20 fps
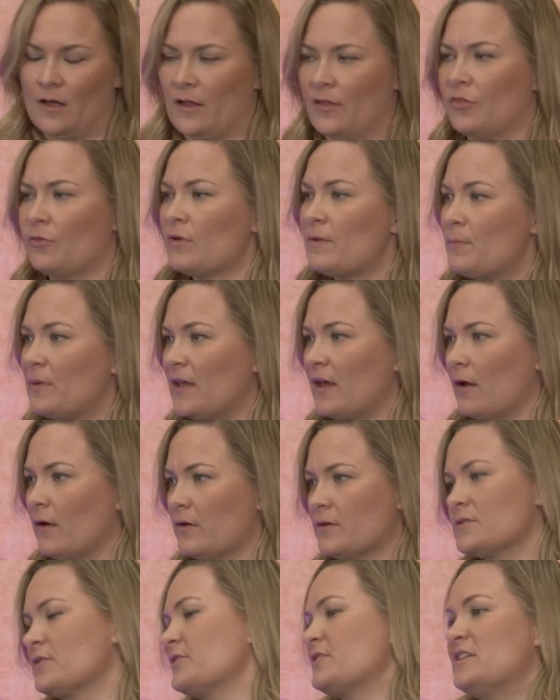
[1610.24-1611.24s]

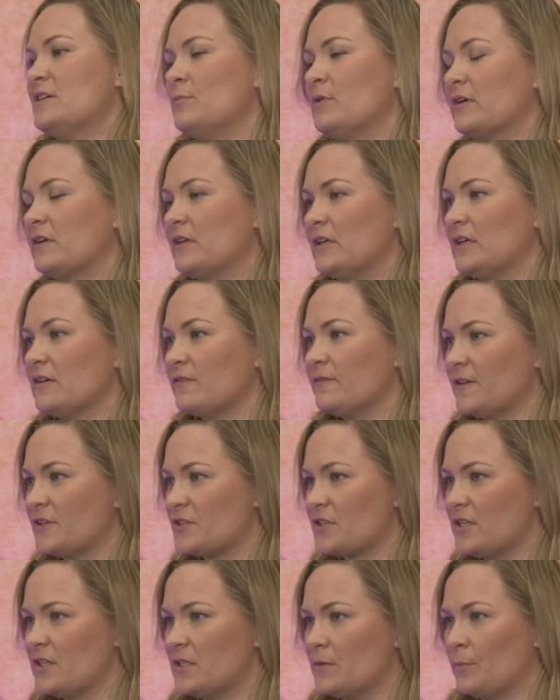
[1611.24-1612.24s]
3PLs uh, are typically
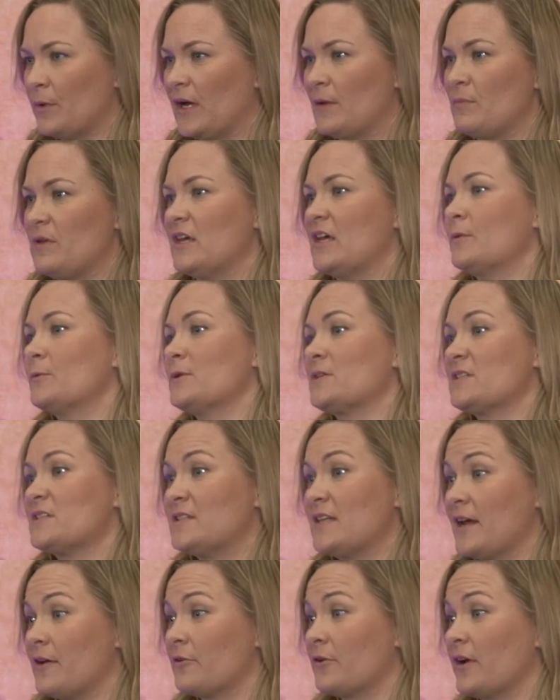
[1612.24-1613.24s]
efficient by being able to
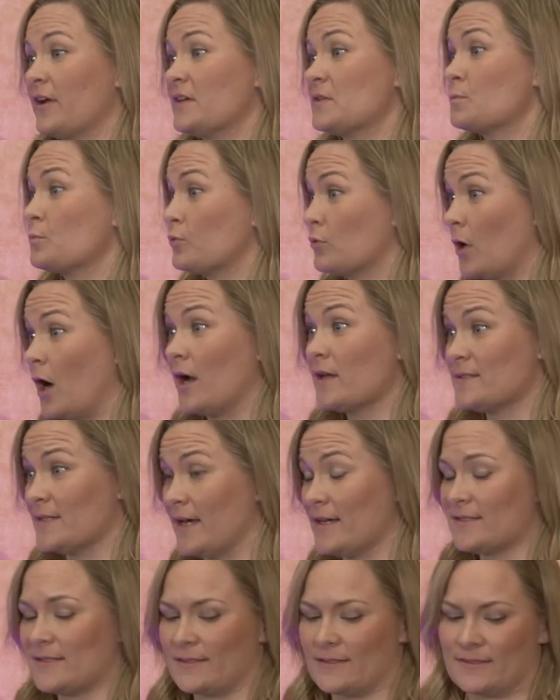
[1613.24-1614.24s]
standardize
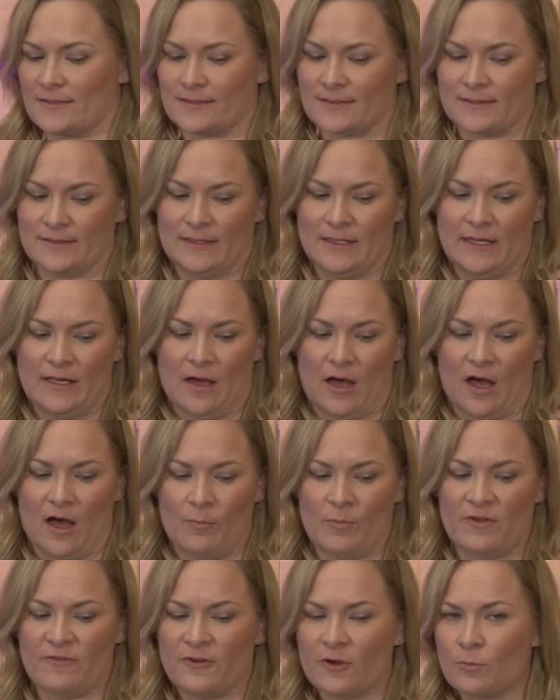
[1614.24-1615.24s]
processes.
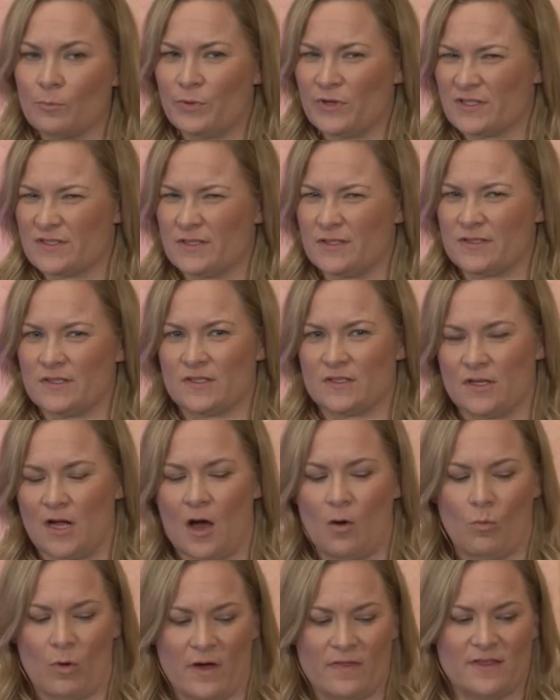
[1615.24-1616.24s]
Um, if your business is
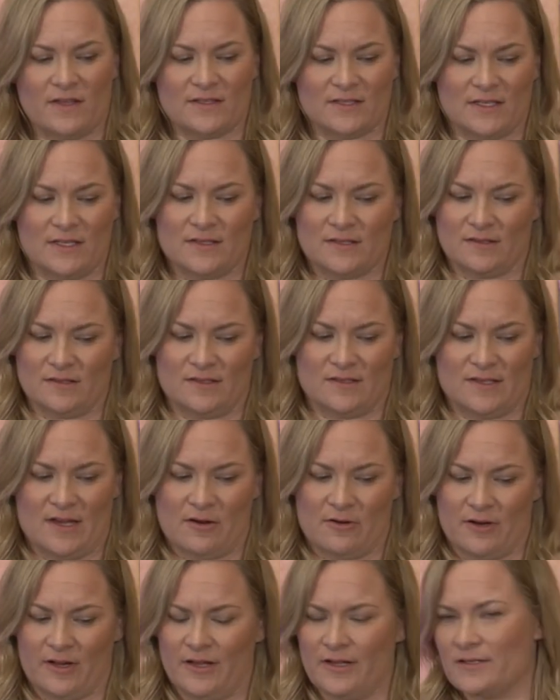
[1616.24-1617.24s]
not one that's easily
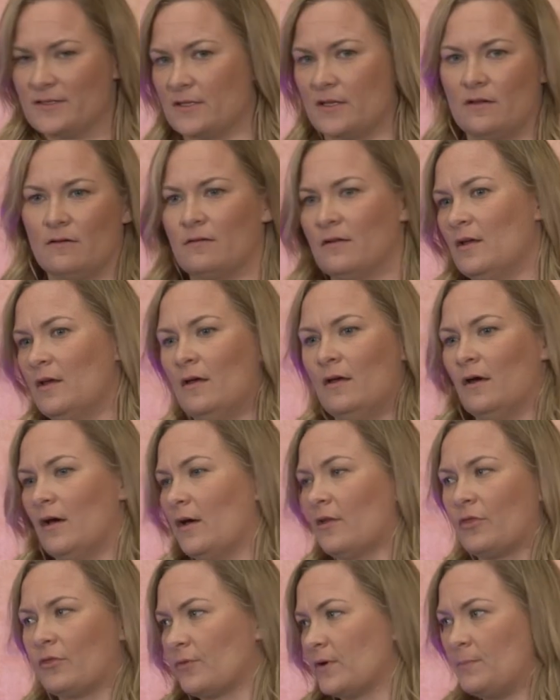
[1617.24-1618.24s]
standardized, then
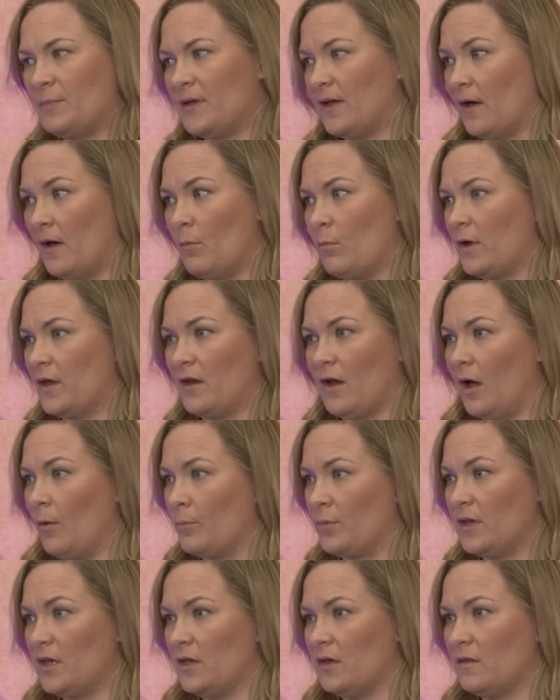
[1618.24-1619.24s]
a 3PL may
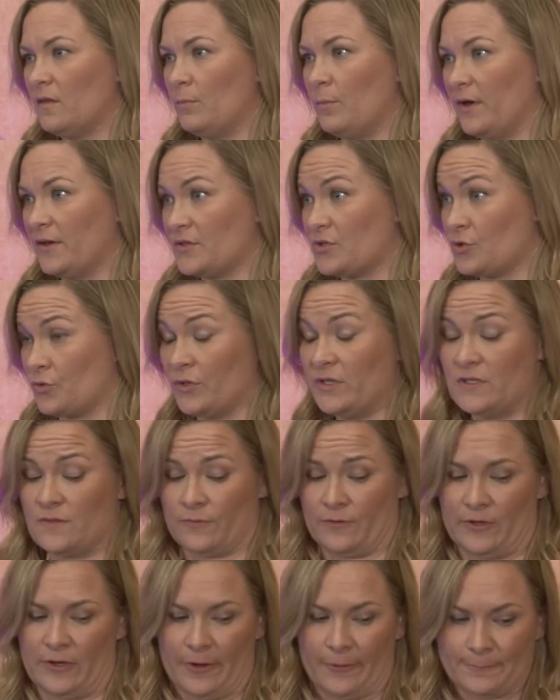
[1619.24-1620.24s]
not be the best choice
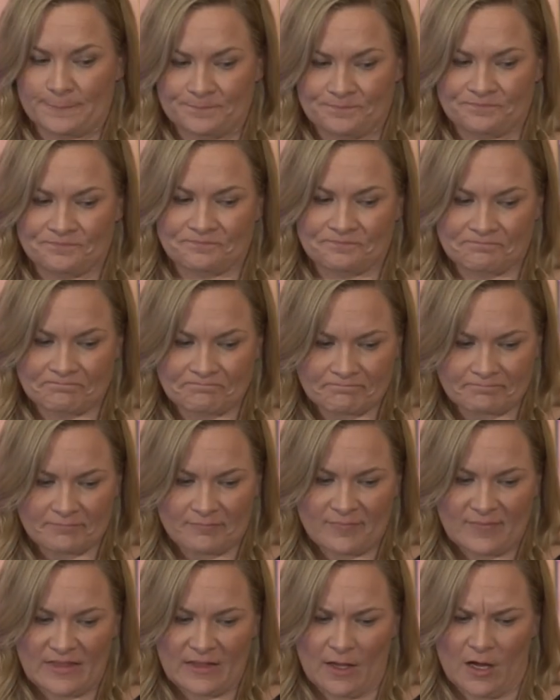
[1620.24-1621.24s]
for you.
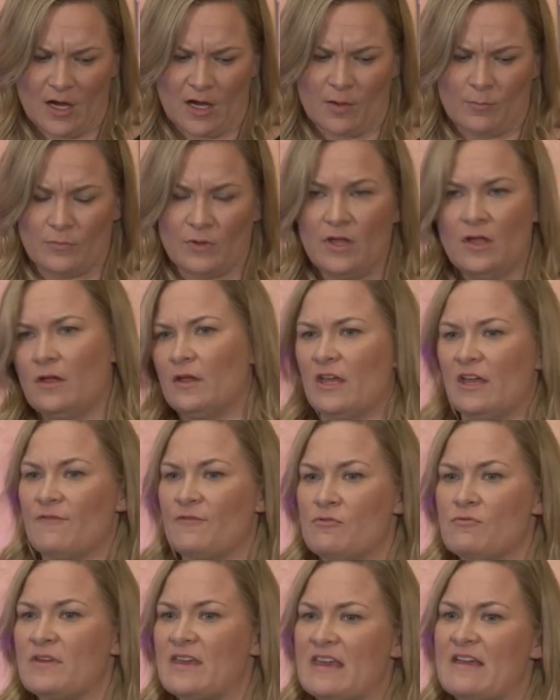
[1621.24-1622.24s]
Um, if
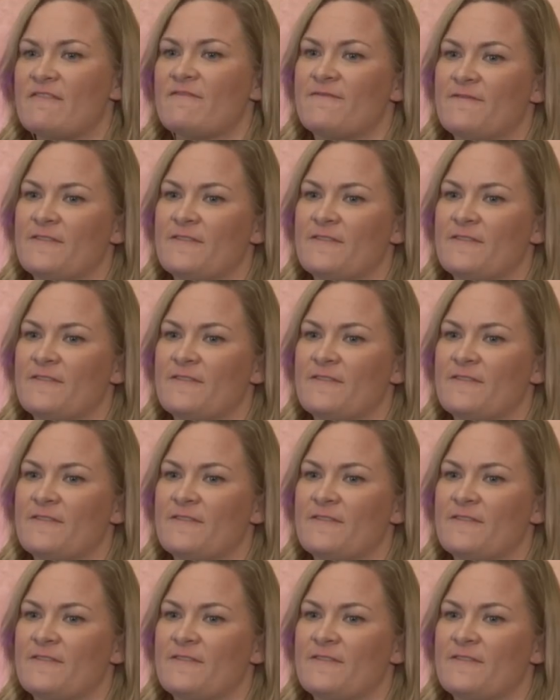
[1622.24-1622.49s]
you can't